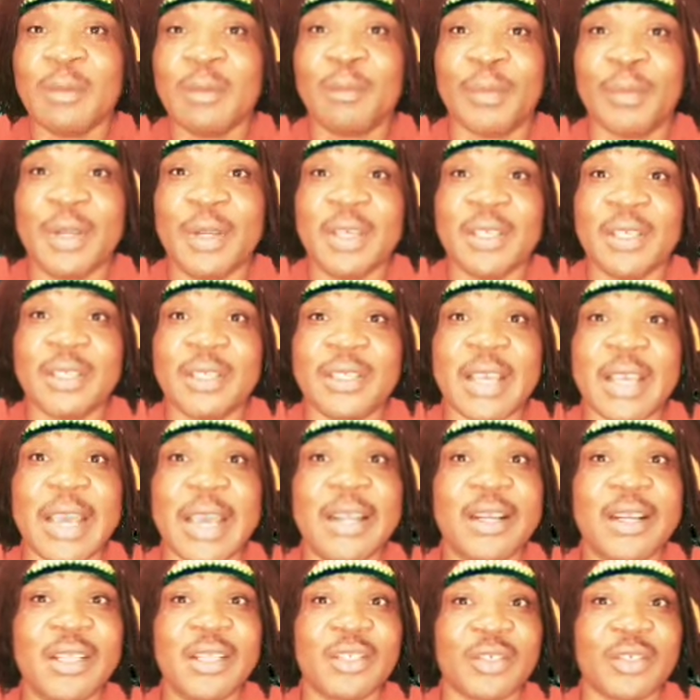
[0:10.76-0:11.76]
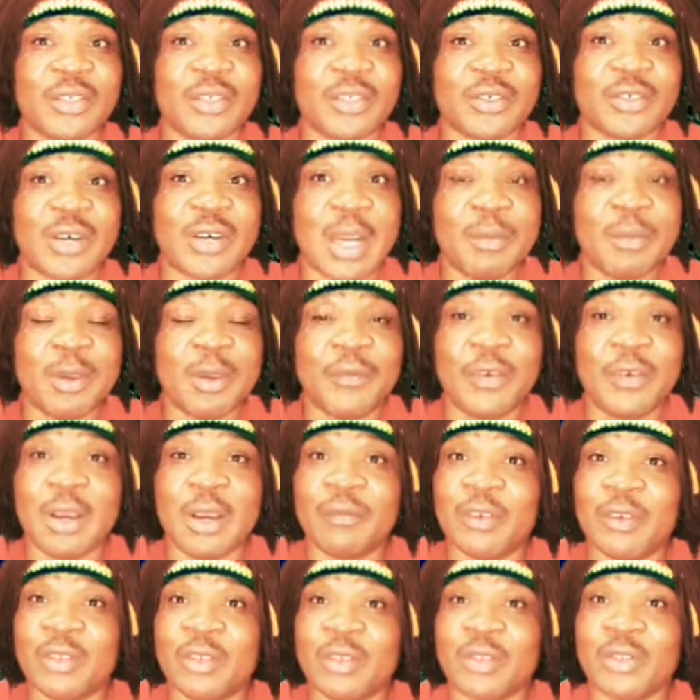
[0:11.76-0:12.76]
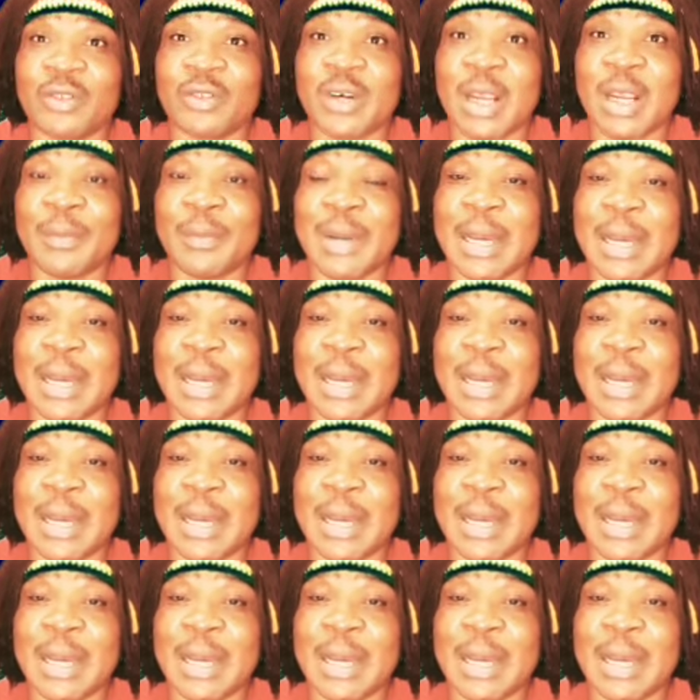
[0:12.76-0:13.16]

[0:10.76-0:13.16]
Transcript: Please kindly subscribe if you have not subscribed,